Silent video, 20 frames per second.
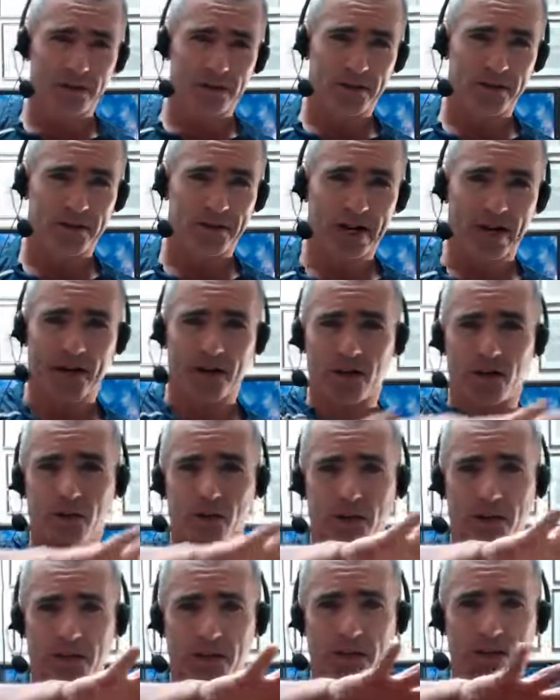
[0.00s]

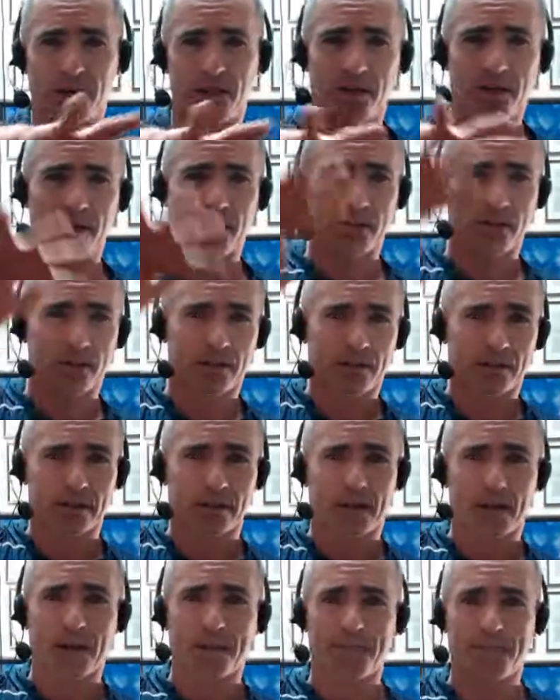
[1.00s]
shadowy
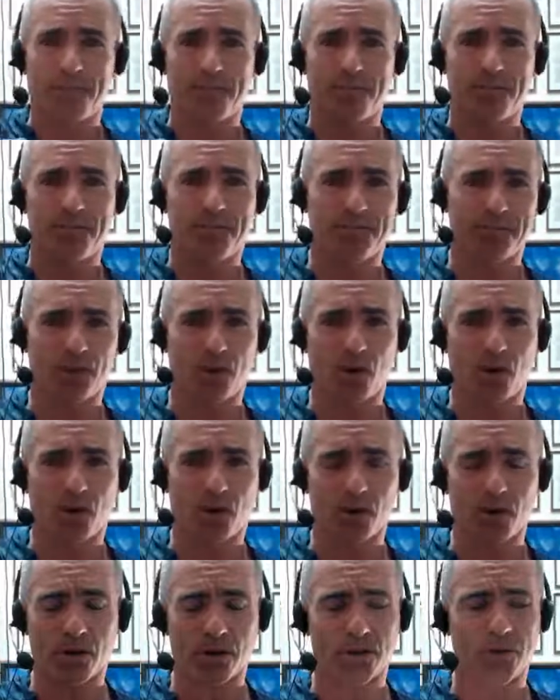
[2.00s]
type,
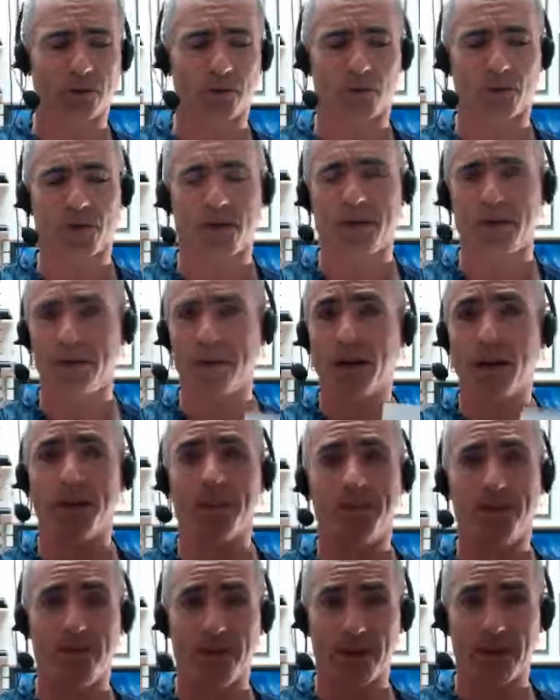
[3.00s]
horror story
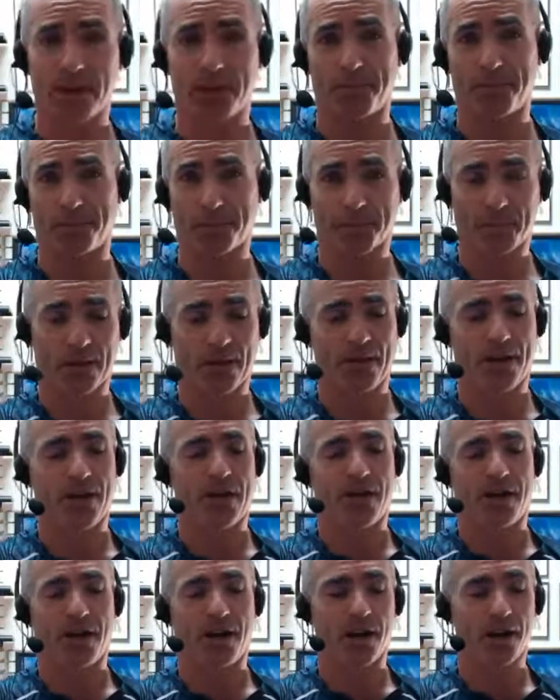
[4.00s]
type thing.
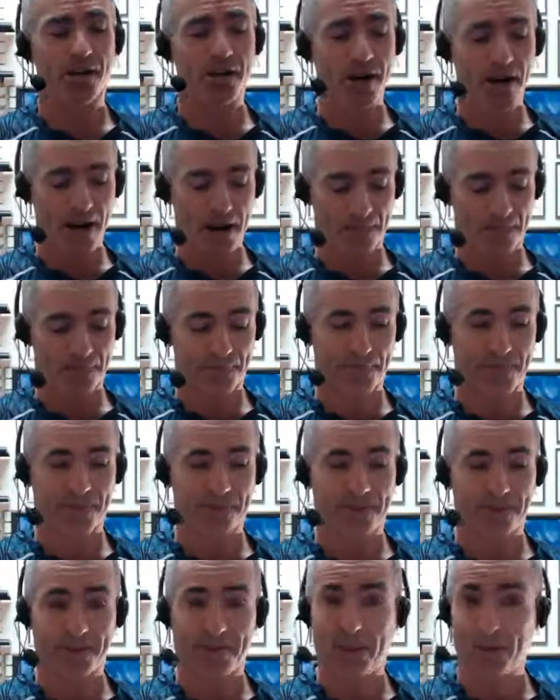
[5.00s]
Alright,
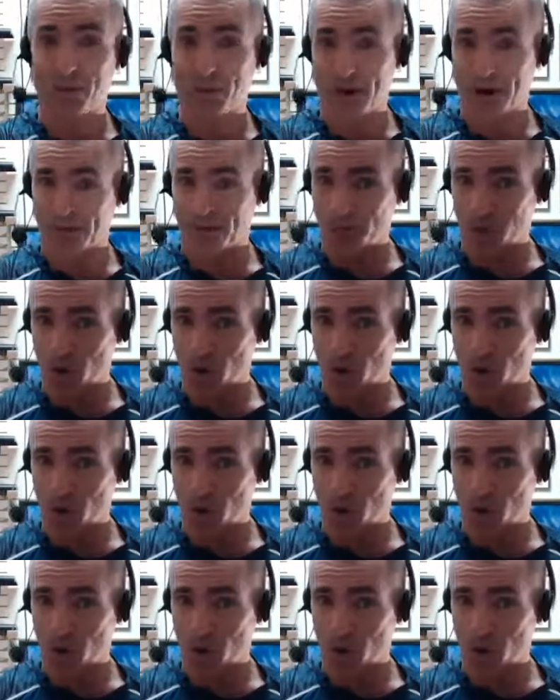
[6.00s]
then we have